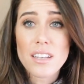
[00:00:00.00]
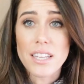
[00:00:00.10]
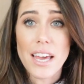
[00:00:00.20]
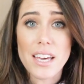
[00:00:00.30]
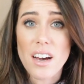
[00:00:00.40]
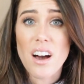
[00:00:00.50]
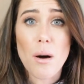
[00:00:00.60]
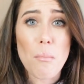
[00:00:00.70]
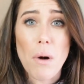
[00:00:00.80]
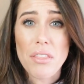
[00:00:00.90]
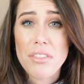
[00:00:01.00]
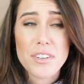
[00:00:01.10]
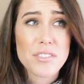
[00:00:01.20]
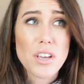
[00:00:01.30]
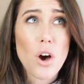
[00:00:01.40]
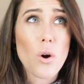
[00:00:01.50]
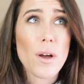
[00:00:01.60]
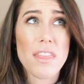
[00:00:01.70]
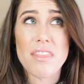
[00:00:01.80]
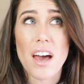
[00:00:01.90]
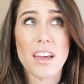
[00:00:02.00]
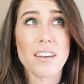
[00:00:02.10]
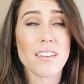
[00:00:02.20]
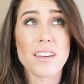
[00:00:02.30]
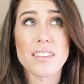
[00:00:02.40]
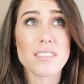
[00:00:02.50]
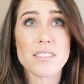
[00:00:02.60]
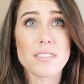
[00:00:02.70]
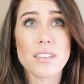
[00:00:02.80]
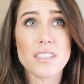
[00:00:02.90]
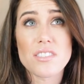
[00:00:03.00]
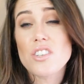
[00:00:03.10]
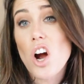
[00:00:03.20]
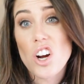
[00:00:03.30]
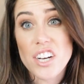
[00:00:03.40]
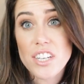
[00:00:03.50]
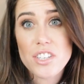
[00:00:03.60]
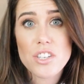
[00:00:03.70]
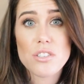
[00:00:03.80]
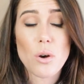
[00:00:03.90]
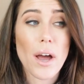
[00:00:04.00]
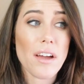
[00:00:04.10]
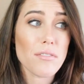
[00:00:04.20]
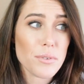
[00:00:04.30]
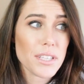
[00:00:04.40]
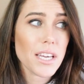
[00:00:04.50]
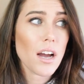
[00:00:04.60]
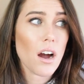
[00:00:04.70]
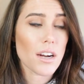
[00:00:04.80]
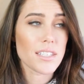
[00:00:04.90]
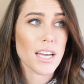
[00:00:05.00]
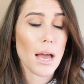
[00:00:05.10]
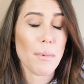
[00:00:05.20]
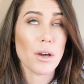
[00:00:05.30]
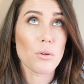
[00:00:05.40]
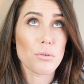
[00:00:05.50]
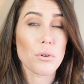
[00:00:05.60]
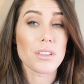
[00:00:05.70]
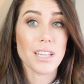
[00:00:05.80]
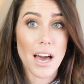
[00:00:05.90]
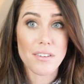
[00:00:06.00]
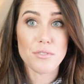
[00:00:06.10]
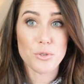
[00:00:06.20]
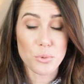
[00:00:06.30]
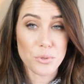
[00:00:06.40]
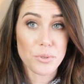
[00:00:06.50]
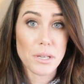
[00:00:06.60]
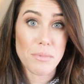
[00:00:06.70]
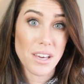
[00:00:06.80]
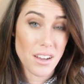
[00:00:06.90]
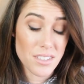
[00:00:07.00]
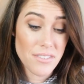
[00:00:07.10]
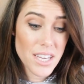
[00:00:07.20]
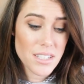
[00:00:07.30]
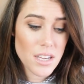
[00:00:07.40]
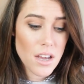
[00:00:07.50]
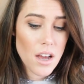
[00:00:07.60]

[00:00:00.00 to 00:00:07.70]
like a month or so and then it's it's tarnished so I have a really hard time I go through a lot of jewelry because of it